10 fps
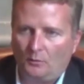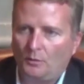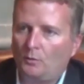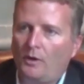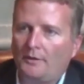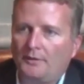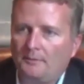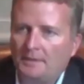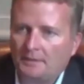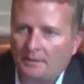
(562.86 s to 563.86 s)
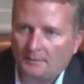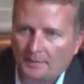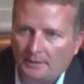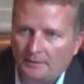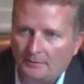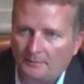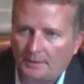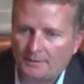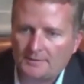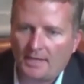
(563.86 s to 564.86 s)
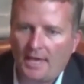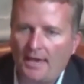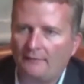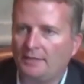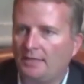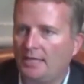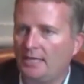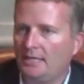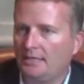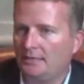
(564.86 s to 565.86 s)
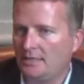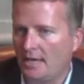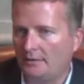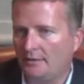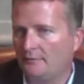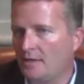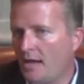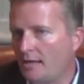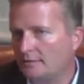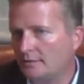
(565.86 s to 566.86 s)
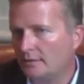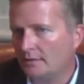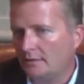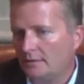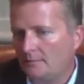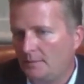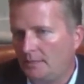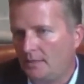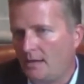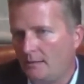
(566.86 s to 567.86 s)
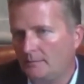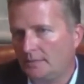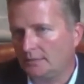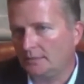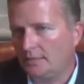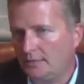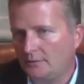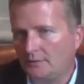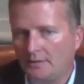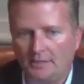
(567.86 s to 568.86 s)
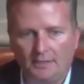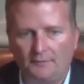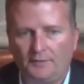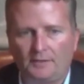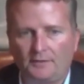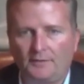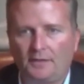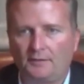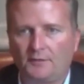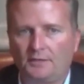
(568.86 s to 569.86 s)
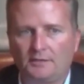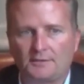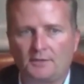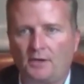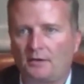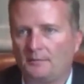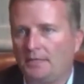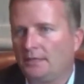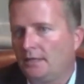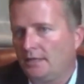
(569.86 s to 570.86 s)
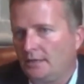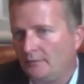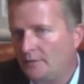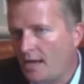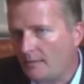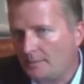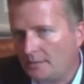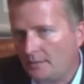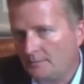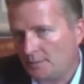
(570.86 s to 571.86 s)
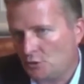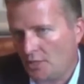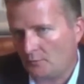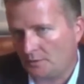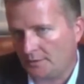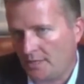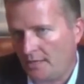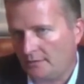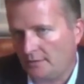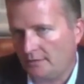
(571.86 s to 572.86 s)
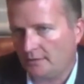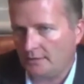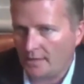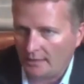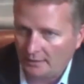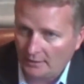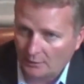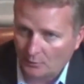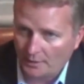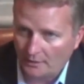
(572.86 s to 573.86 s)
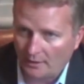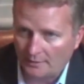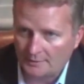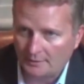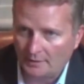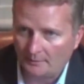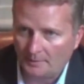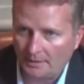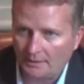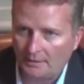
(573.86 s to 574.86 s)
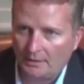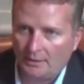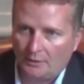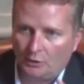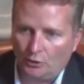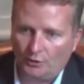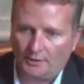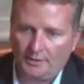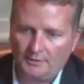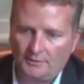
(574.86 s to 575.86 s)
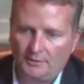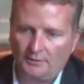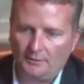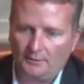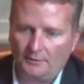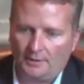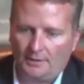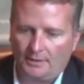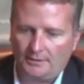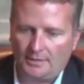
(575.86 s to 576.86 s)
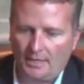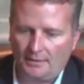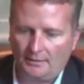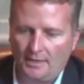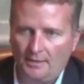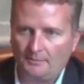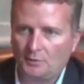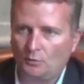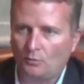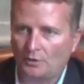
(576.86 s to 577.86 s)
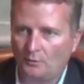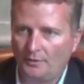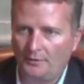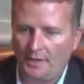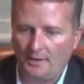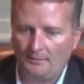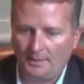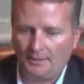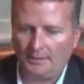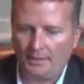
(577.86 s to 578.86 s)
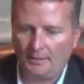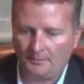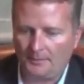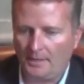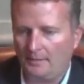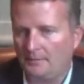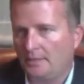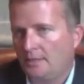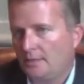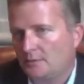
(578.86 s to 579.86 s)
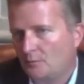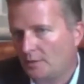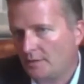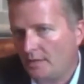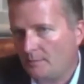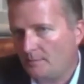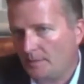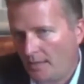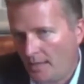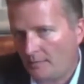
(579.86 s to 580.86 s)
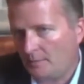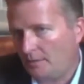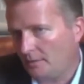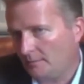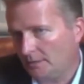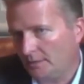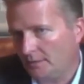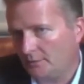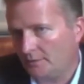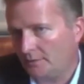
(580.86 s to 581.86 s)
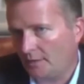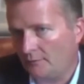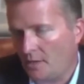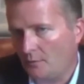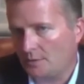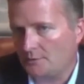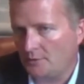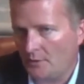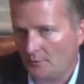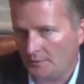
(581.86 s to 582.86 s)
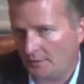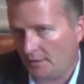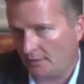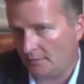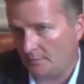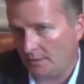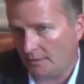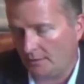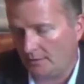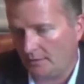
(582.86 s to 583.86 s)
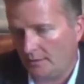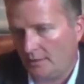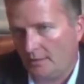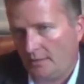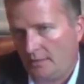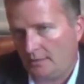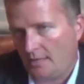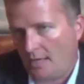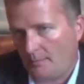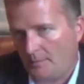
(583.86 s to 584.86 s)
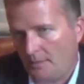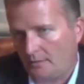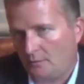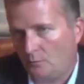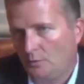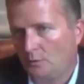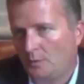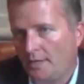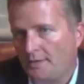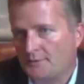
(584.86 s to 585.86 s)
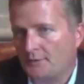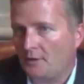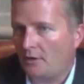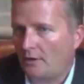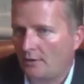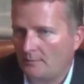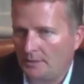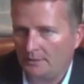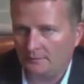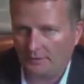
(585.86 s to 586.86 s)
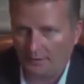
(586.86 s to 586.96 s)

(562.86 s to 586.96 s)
would want them in the company because they haven't hit it yet. They've not become the leader. If you think of it as an army, they've not become the general yet. And yet here we are as a company looking to take them, to work with them, and to help them to where they can become the leader that they've always known that they could be. At Epic, we'll raise an army of